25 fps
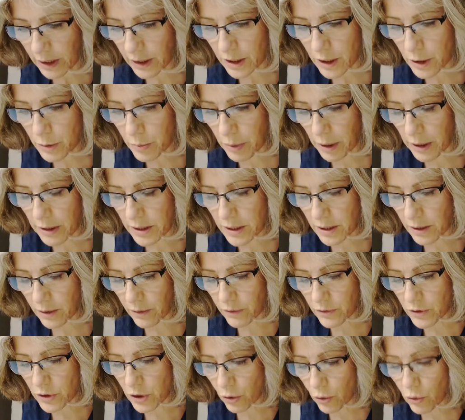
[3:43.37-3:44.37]

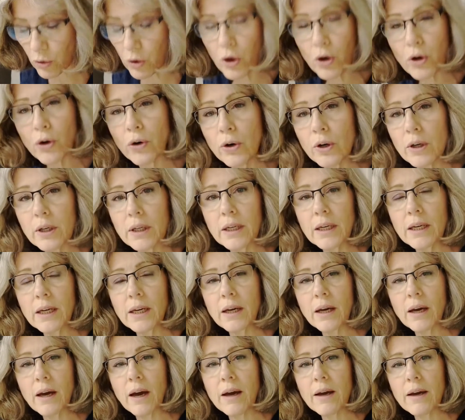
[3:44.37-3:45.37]
inexpensive. So
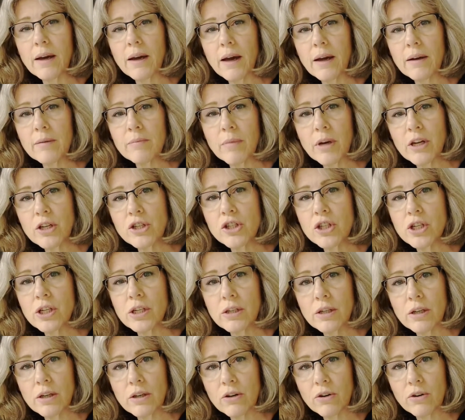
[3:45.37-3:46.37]
currently, I had
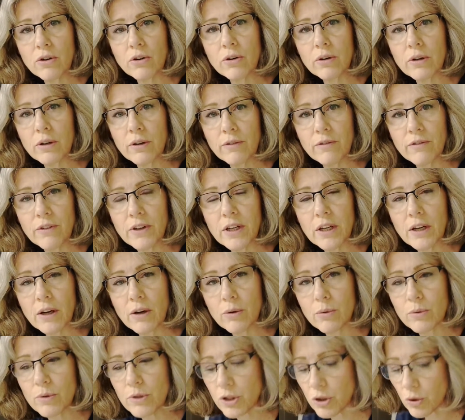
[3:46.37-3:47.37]
mentioned in an earlier video
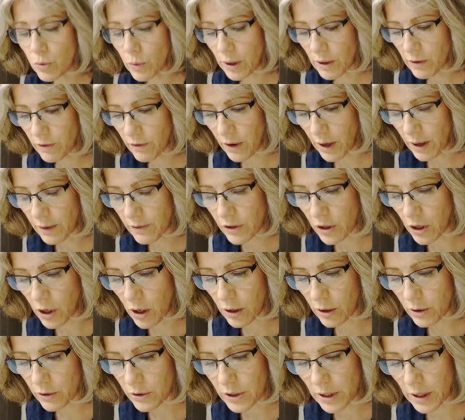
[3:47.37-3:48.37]
it was
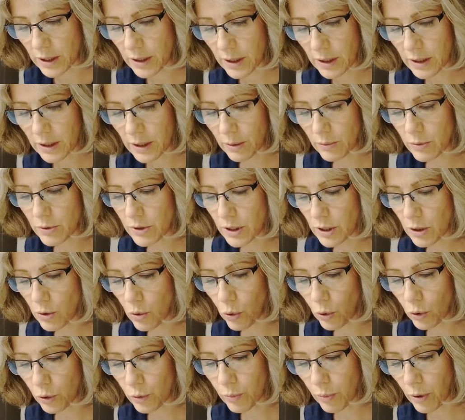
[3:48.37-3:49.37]
$25. I think that was the
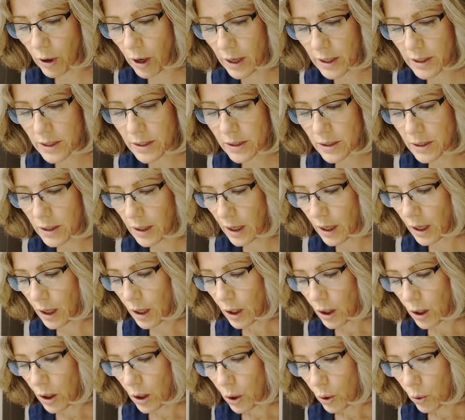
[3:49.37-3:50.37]
old price
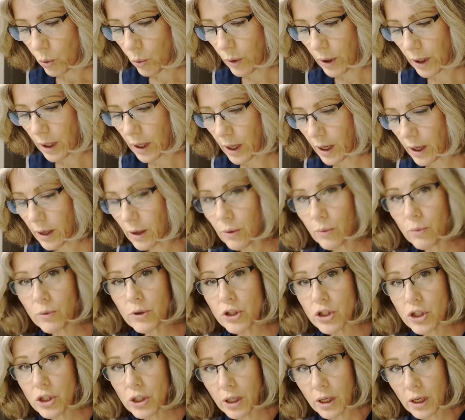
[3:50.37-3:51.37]
when I
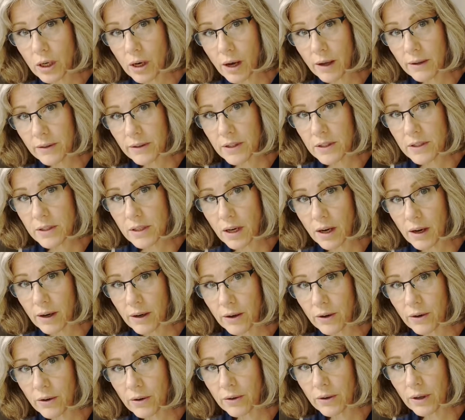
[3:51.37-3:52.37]
originally got this
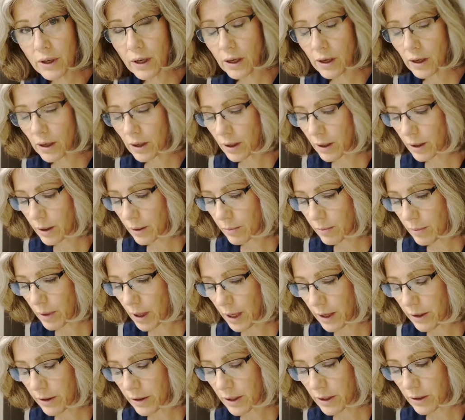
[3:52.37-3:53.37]
iron. Um,
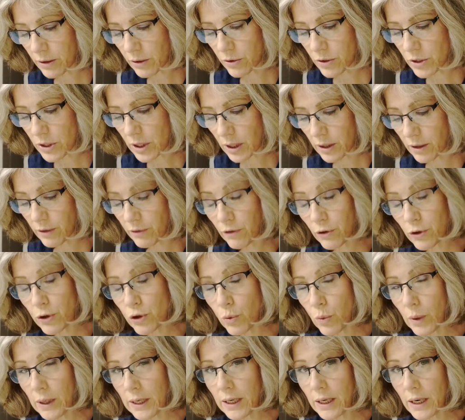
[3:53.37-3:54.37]
I think they're selling for
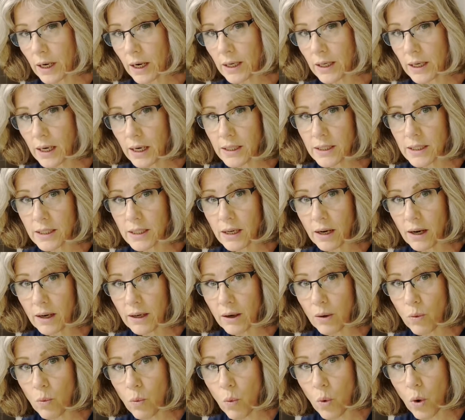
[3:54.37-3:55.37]
$29.99
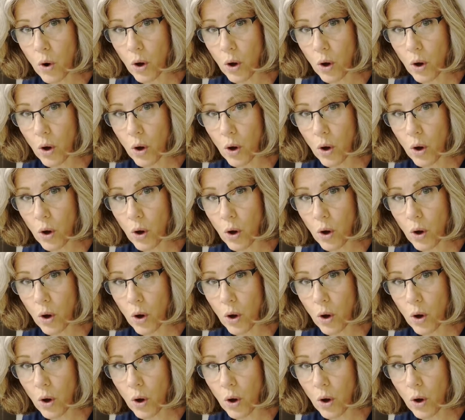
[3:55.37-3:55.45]
at